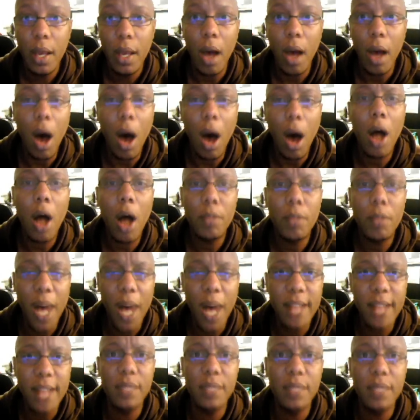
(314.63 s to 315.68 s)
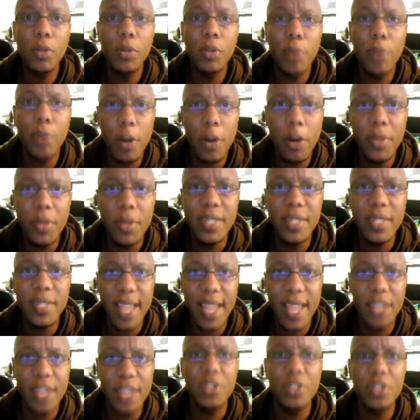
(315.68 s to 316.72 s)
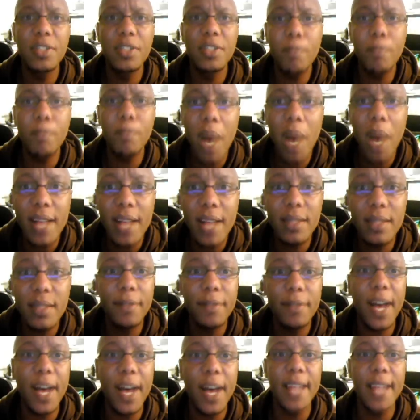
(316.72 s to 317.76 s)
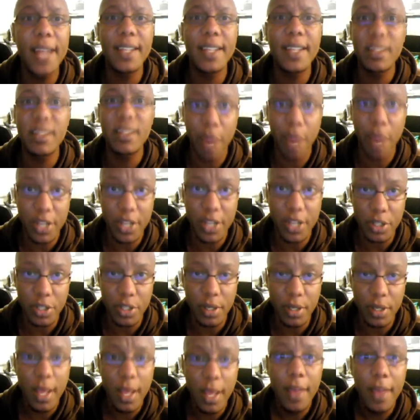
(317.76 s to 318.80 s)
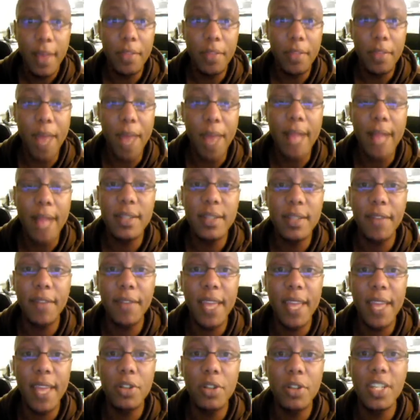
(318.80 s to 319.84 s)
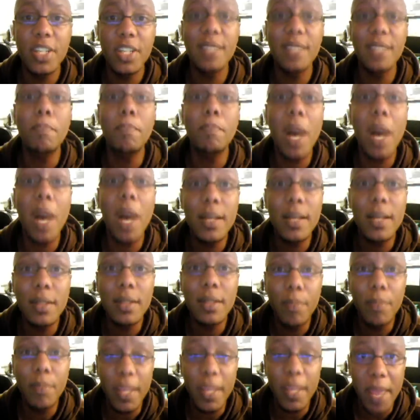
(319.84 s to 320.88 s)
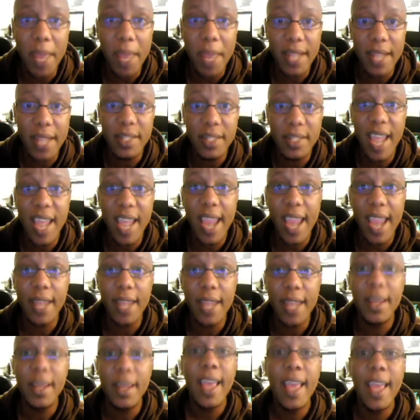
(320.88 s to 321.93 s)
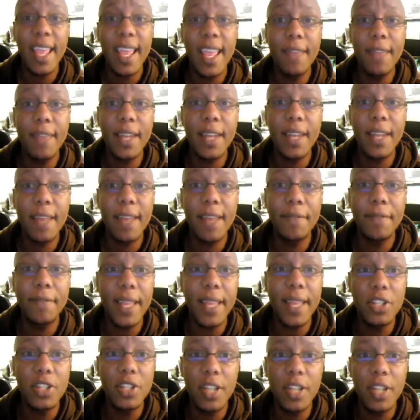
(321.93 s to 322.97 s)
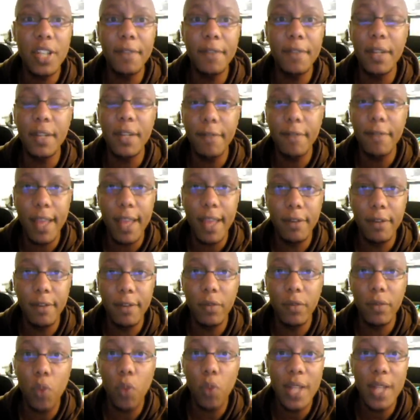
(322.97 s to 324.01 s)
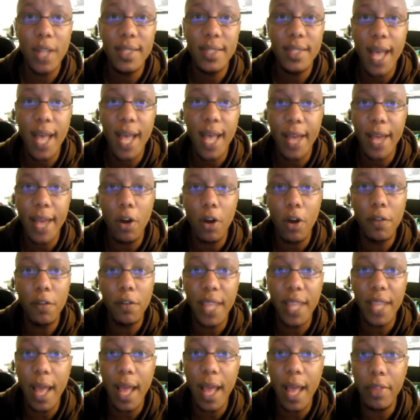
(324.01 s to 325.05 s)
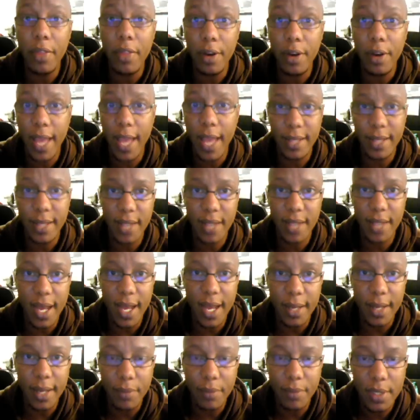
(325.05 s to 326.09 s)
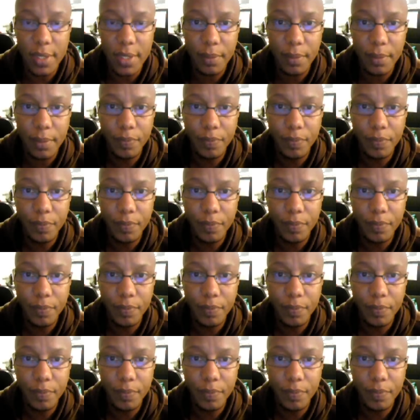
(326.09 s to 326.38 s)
All possible permutations must find expression. The balance of energies must be maintained, even if they shift in favor of one side over the other at times.